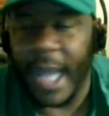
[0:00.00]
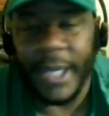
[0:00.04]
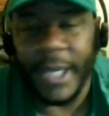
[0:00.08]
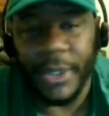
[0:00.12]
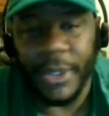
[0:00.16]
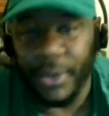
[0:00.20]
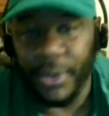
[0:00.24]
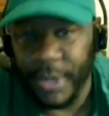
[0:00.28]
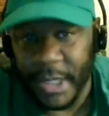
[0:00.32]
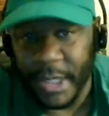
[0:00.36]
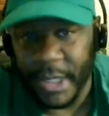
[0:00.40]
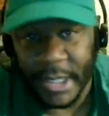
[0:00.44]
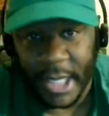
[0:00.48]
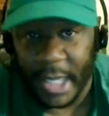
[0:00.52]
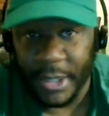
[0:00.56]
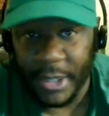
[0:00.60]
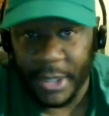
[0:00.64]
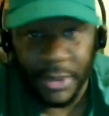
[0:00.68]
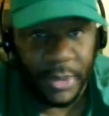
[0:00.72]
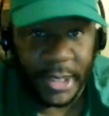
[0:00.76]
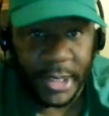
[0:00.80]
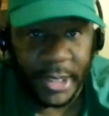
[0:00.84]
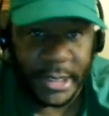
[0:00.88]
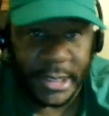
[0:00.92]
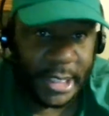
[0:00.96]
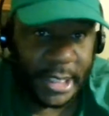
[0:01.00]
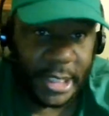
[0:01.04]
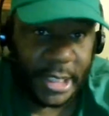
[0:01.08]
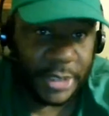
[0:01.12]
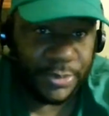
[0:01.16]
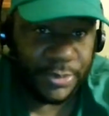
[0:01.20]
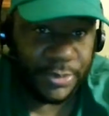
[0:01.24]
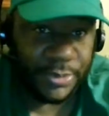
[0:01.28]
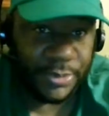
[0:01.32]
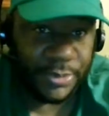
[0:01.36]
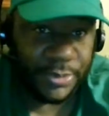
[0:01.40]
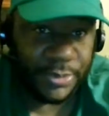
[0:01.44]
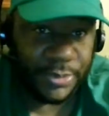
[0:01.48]
I knew the
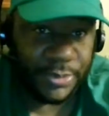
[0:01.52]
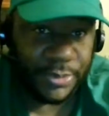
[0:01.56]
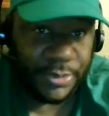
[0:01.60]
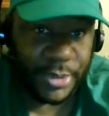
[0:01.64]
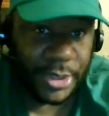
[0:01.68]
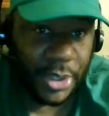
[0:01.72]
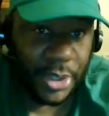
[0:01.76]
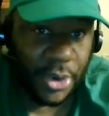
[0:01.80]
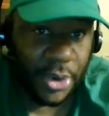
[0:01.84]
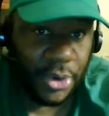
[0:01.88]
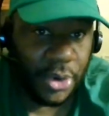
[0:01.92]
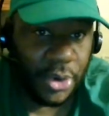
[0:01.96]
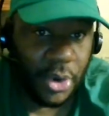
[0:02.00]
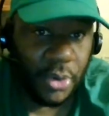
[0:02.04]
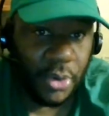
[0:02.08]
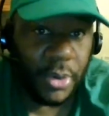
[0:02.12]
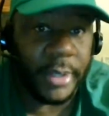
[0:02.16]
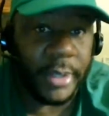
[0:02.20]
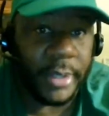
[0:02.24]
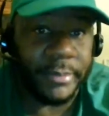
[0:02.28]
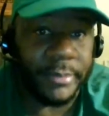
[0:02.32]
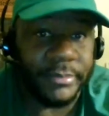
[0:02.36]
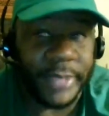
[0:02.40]
tickets was gonna go up.